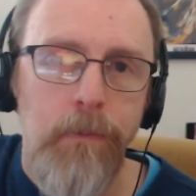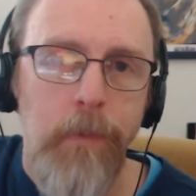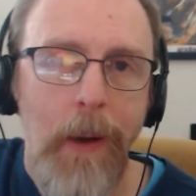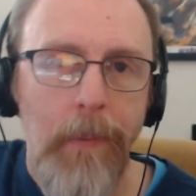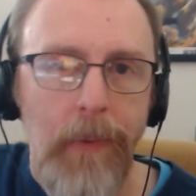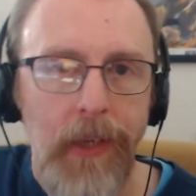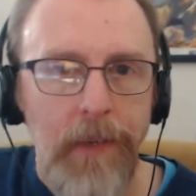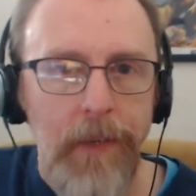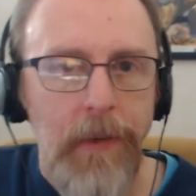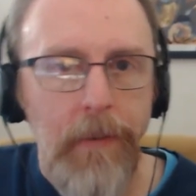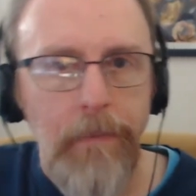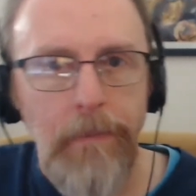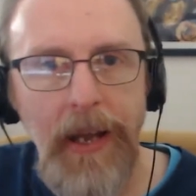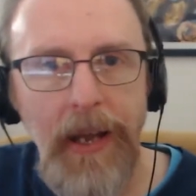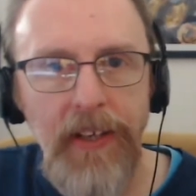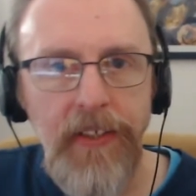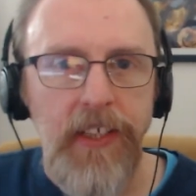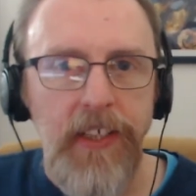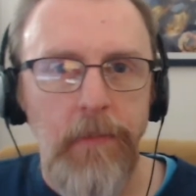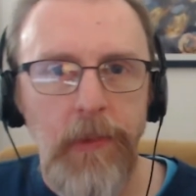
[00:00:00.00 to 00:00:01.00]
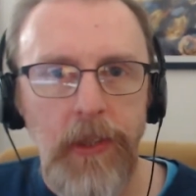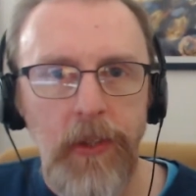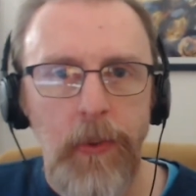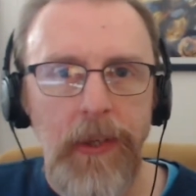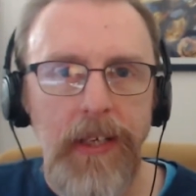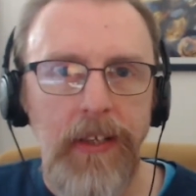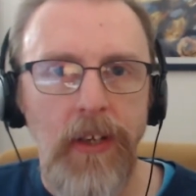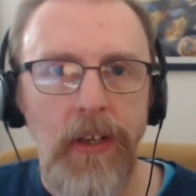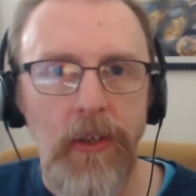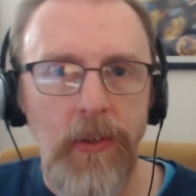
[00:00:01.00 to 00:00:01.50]
I'm going to be bouncing
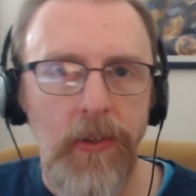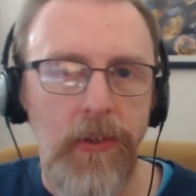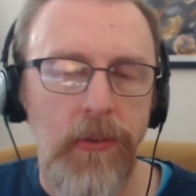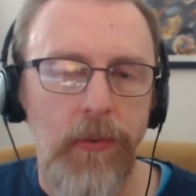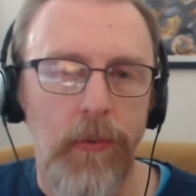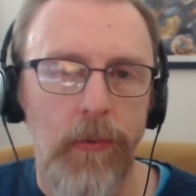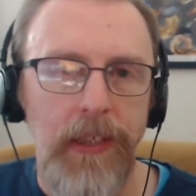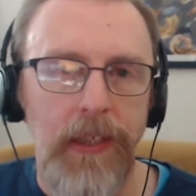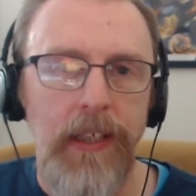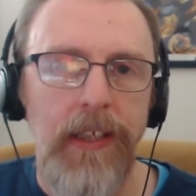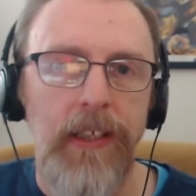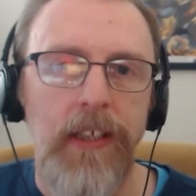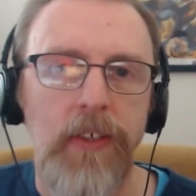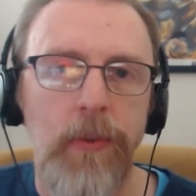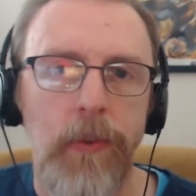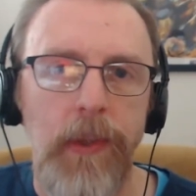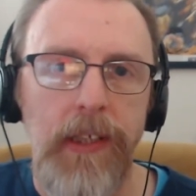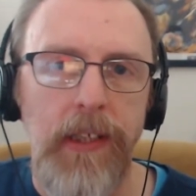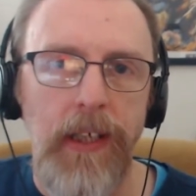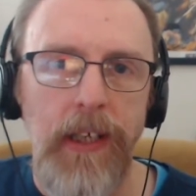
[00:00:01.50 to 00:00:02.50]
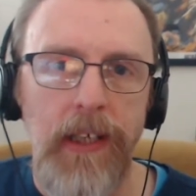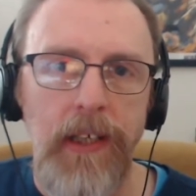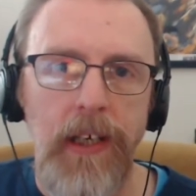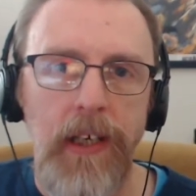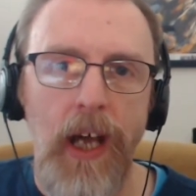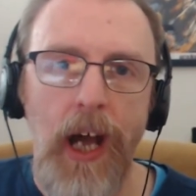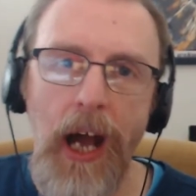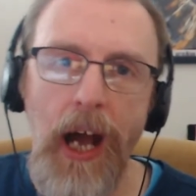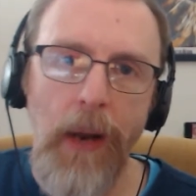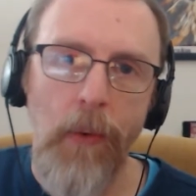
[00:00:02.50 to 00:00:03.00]
between those reading this weekend.
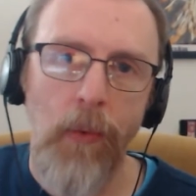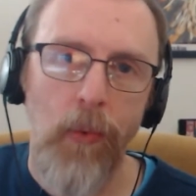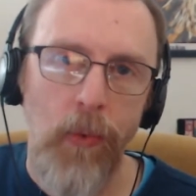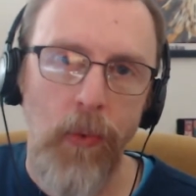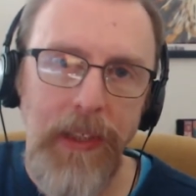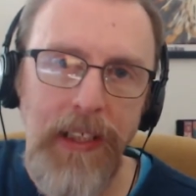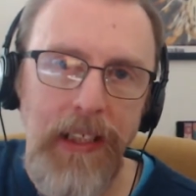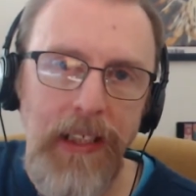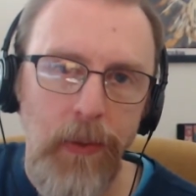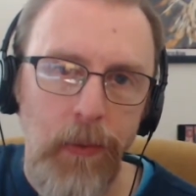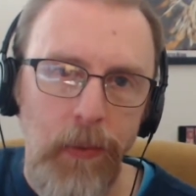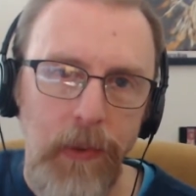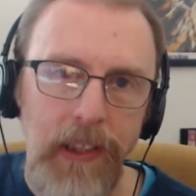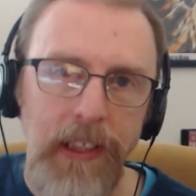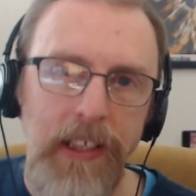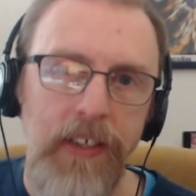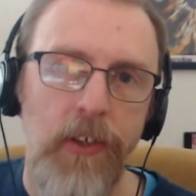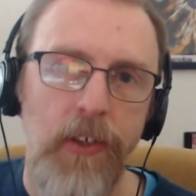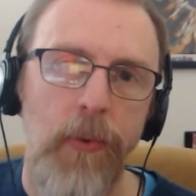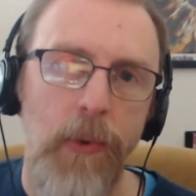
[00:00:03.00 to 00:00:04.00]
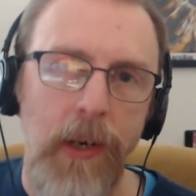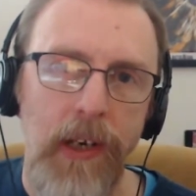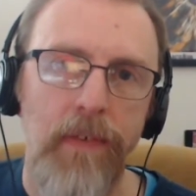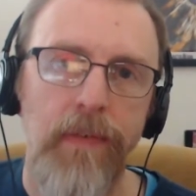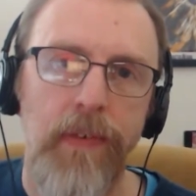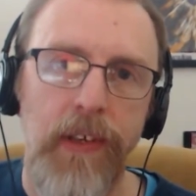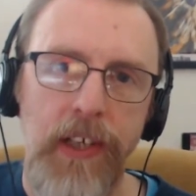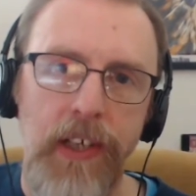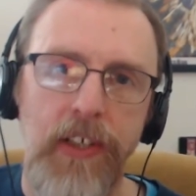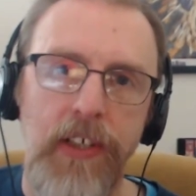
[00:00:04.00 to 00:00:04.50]
I really, really do want to
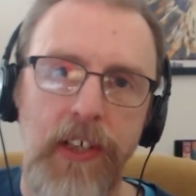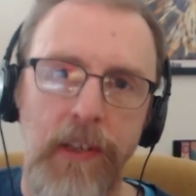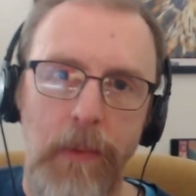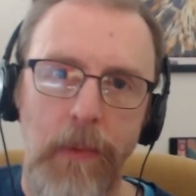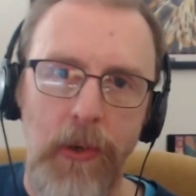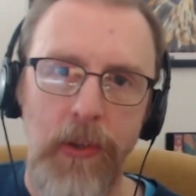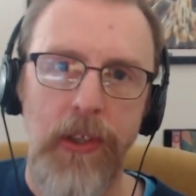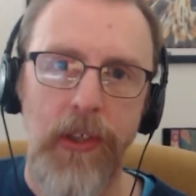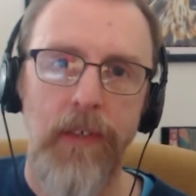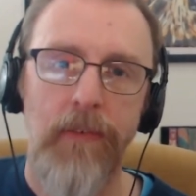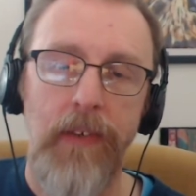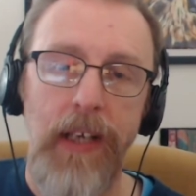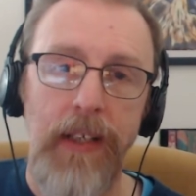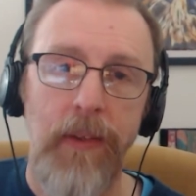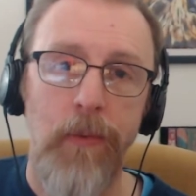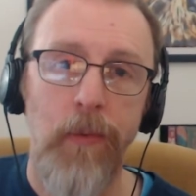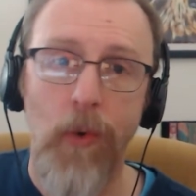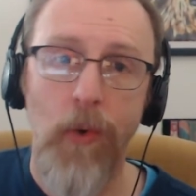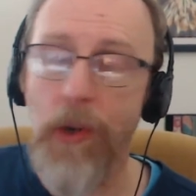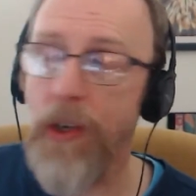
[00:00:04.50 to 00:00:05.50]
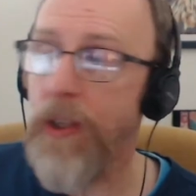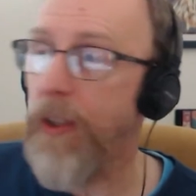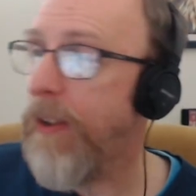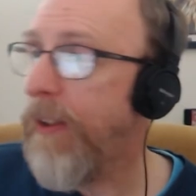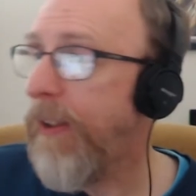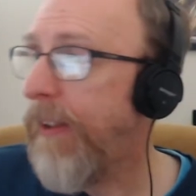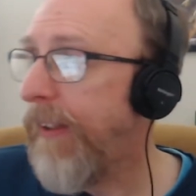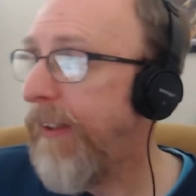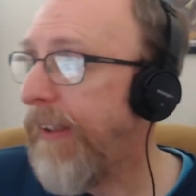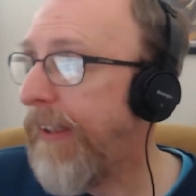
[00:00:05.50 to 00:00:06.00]
finish The Motion of Light and Water.
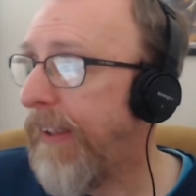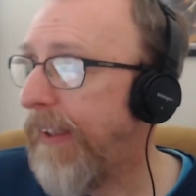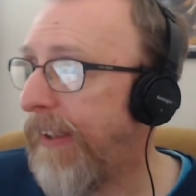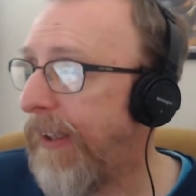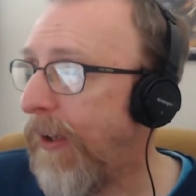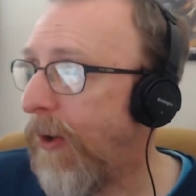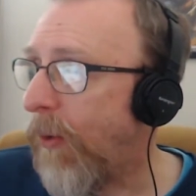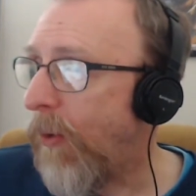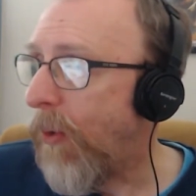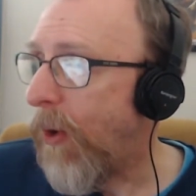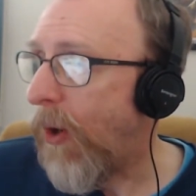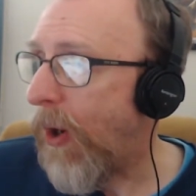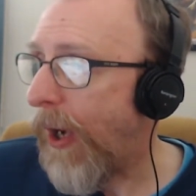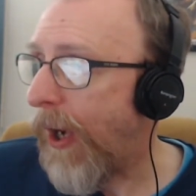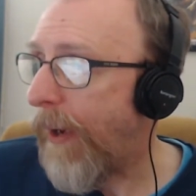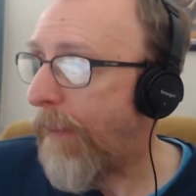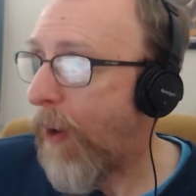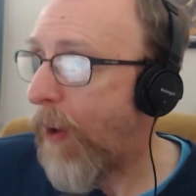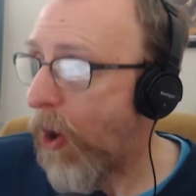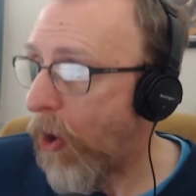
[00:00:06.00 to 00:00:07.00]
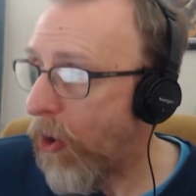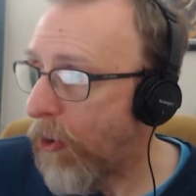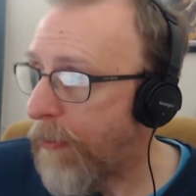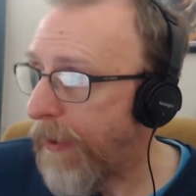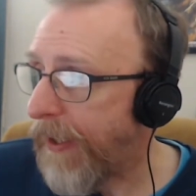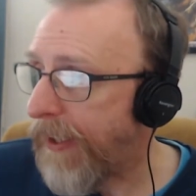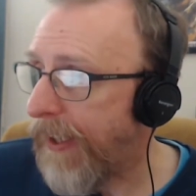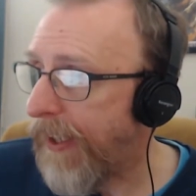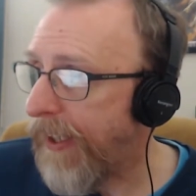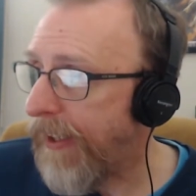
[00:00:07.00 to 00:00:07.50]
I hope
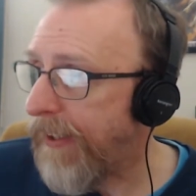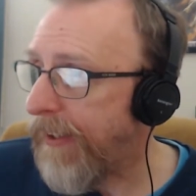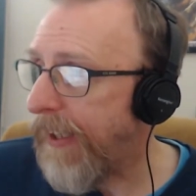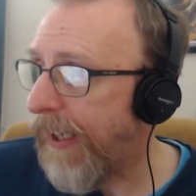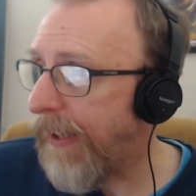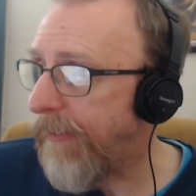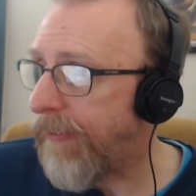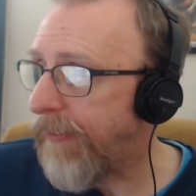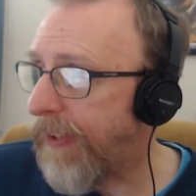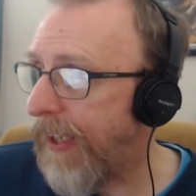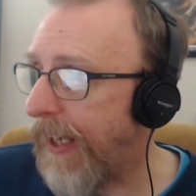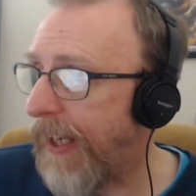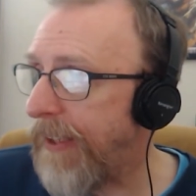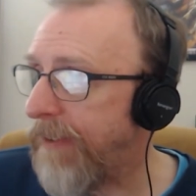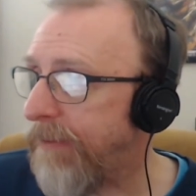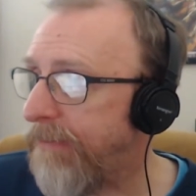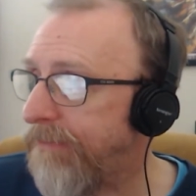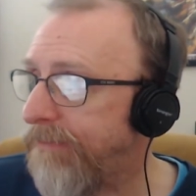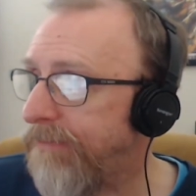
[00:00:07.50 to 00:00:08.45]
I can. I've got